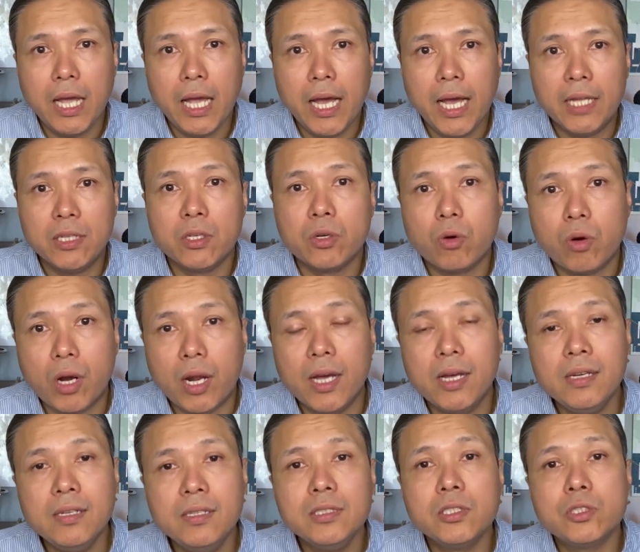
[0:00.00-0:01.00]
And the
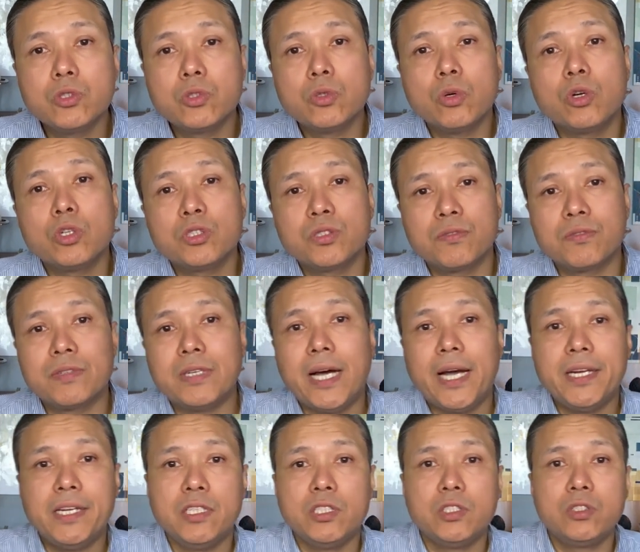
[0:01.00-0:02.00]
Quran is a source of
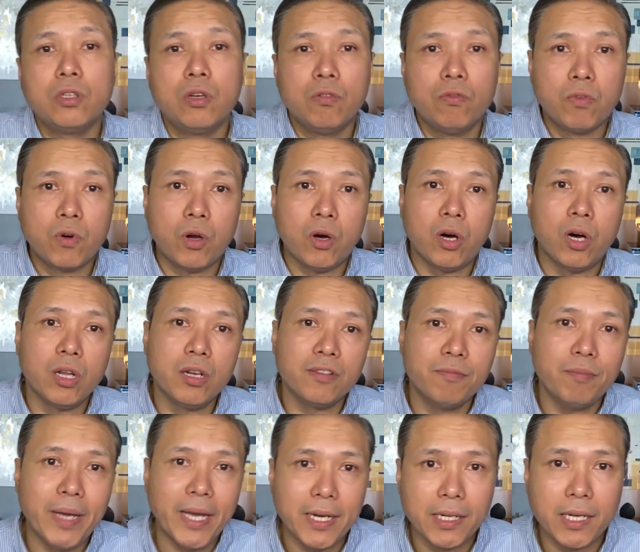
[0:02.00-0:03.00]
guidance for all
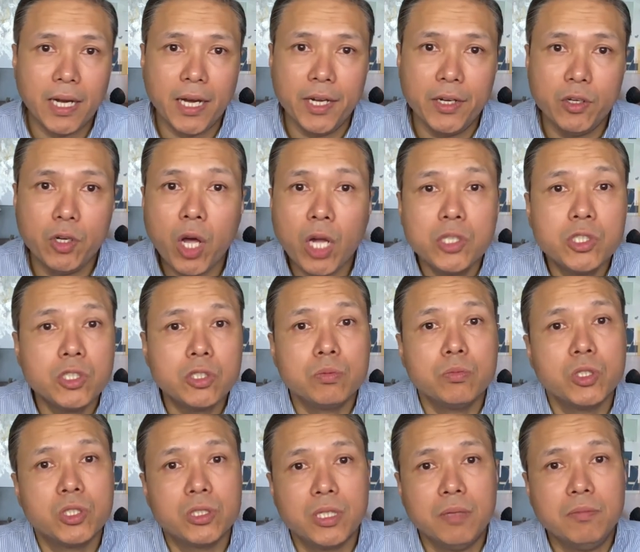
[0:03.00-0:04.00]
of mankind, not just
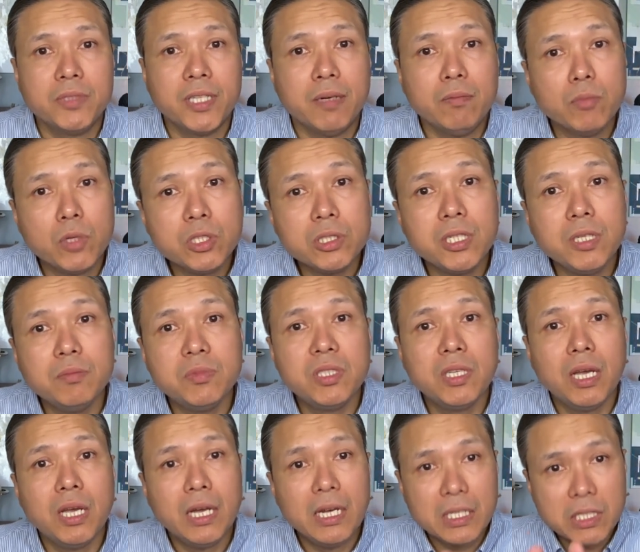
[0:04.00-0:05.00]
Muslims. And
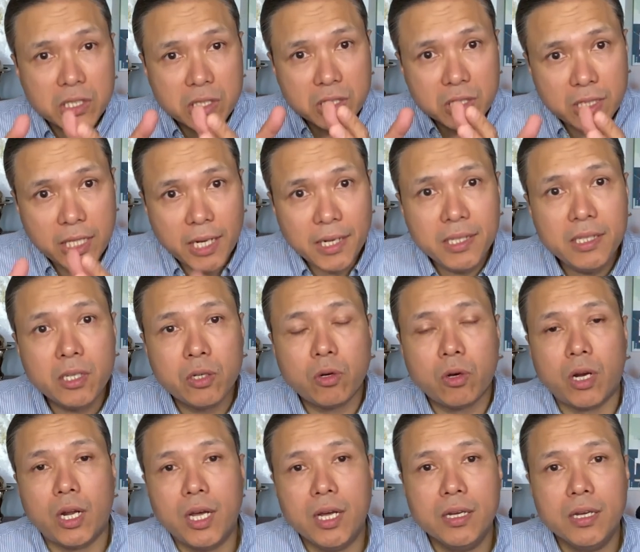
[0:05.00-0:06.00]
Muslims study the
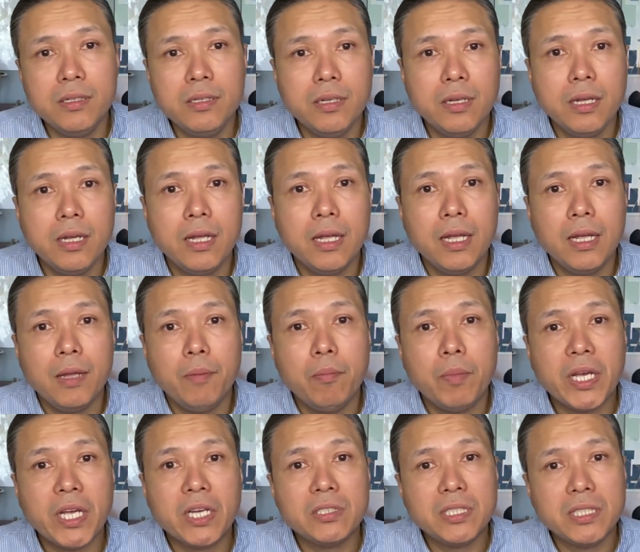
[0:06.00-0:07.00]
Quran
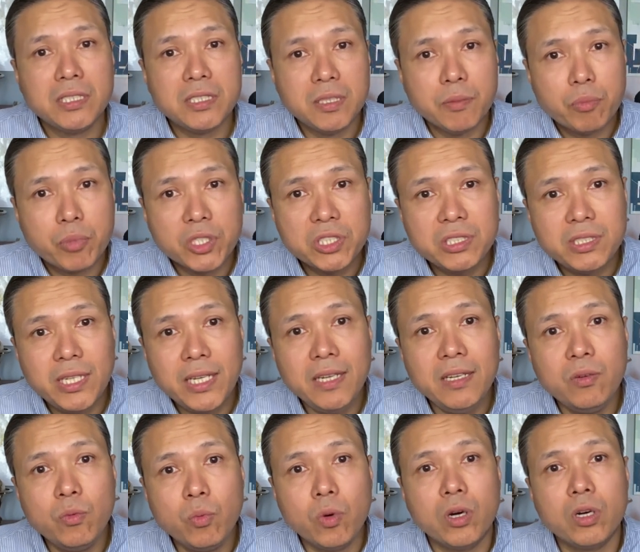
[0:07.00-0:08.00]
because it is the
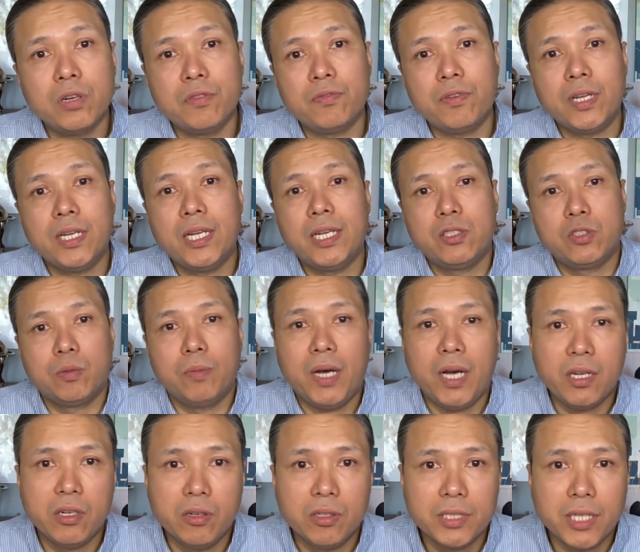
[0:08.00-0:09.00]
pristine word of Allah
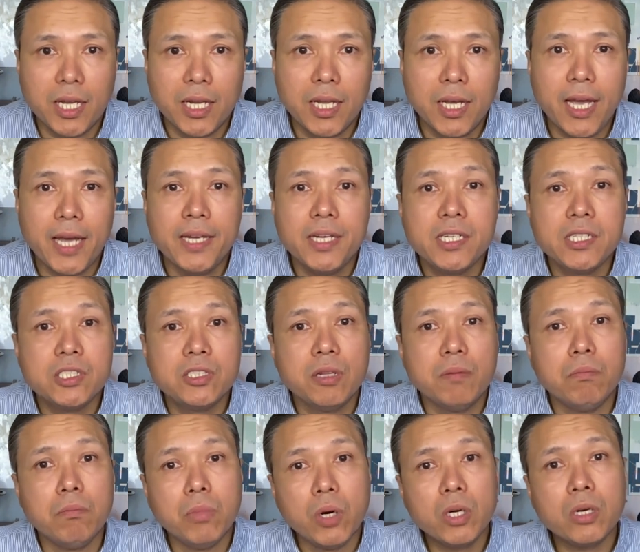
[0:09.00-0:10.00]
subhanahu wa ta'ala, and it is the
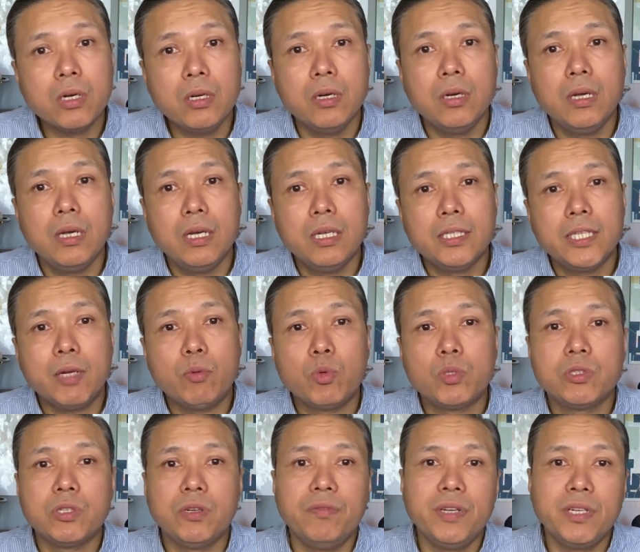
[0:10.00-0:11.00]
book that
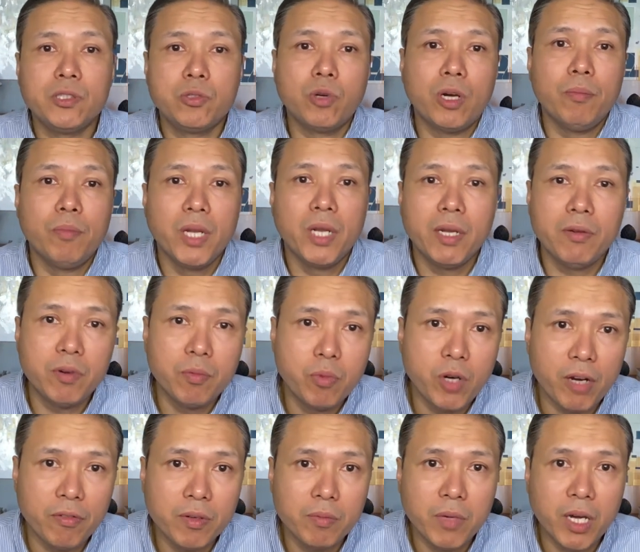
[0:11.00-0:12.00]
was revealed to our beloved
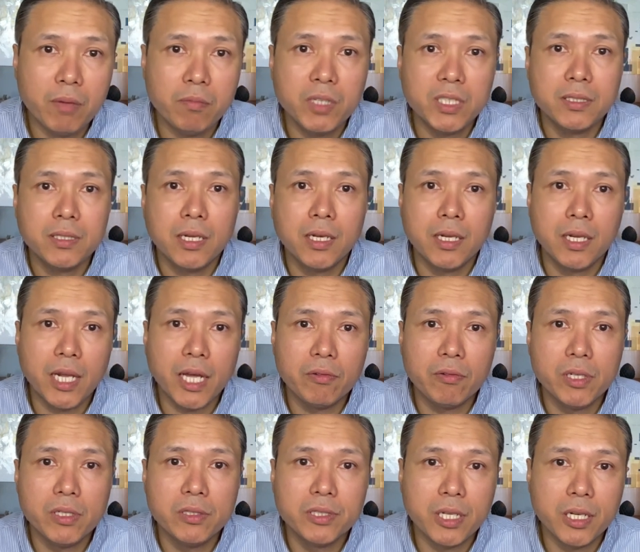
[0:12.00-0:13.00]
Prophet Muhammad sallallahu
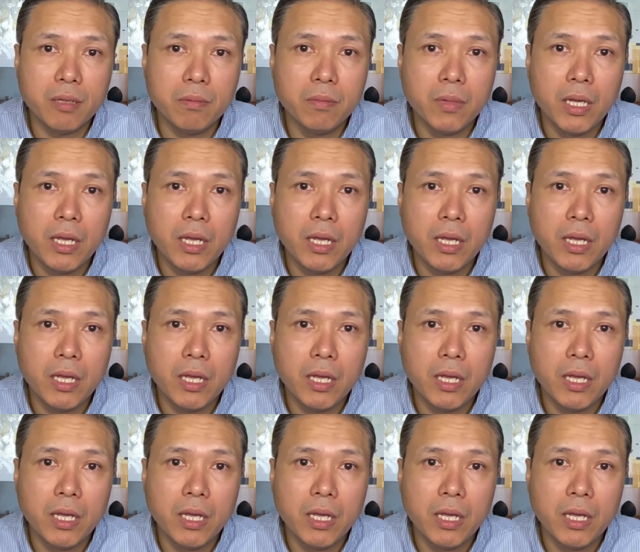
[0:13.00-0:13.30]
alaihi wasallam.